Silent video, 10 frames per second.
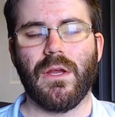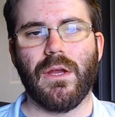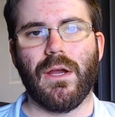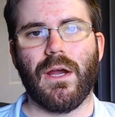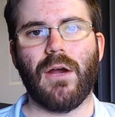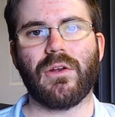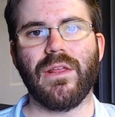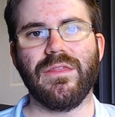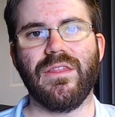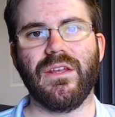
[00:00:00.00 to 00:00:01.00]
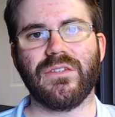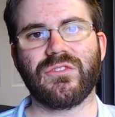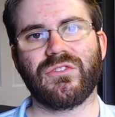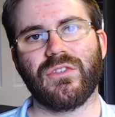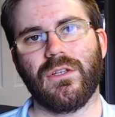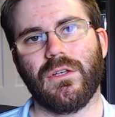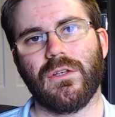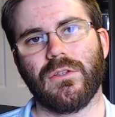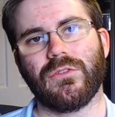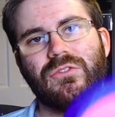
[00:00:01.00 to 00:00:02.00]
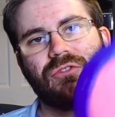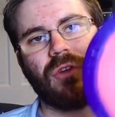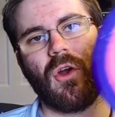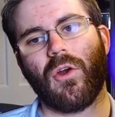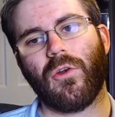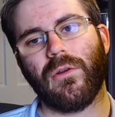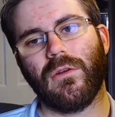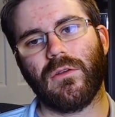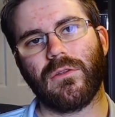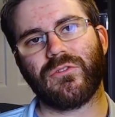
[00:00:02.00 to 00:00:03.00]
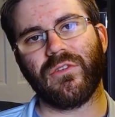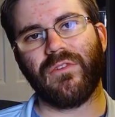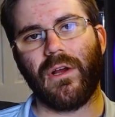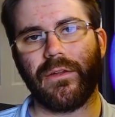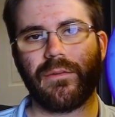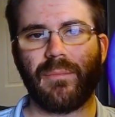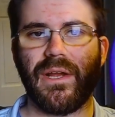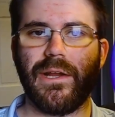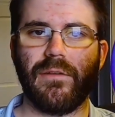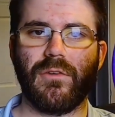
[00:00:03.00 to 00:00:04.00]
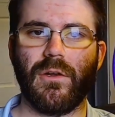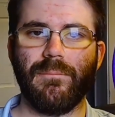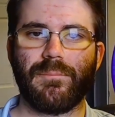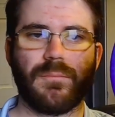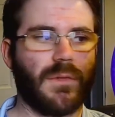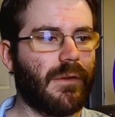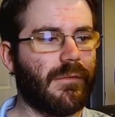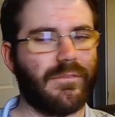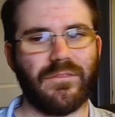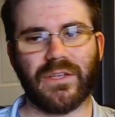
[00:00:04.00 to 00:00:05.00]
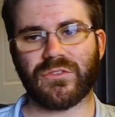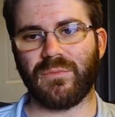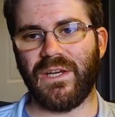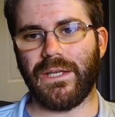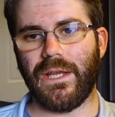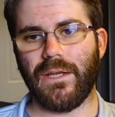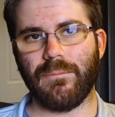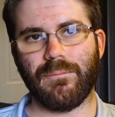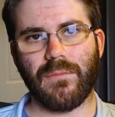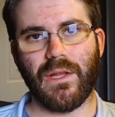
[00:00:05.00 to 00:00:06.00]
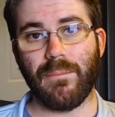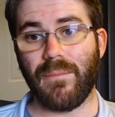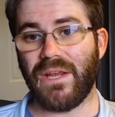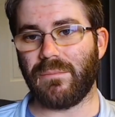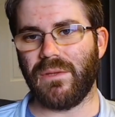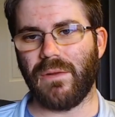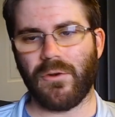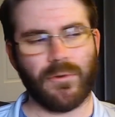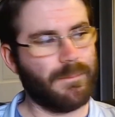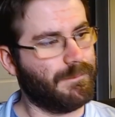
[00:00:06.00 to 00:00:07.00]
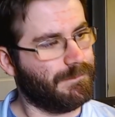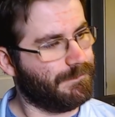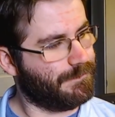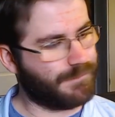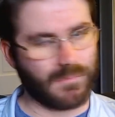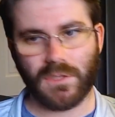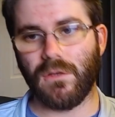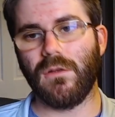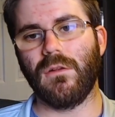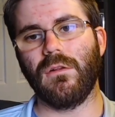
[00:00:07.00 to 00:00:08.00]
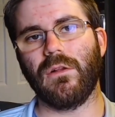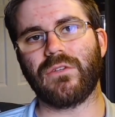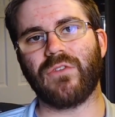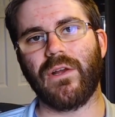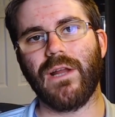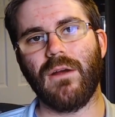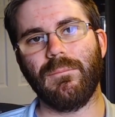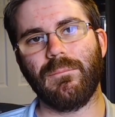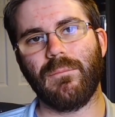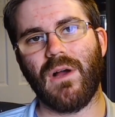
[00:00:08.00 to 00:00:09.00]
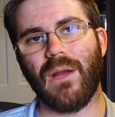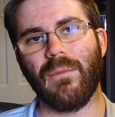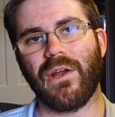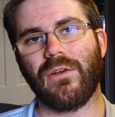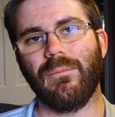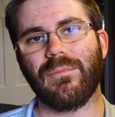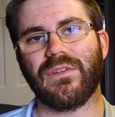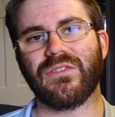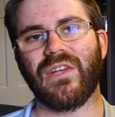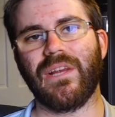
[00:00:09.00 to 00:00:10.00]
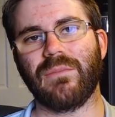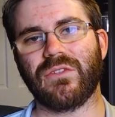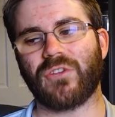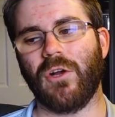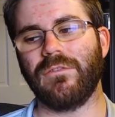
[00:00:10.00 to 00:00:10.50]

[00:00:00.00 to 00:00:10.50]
How can this Star Savant by Innova fix my game and make me better? Let's find out. I'm Michael. This is AM Disc Golf.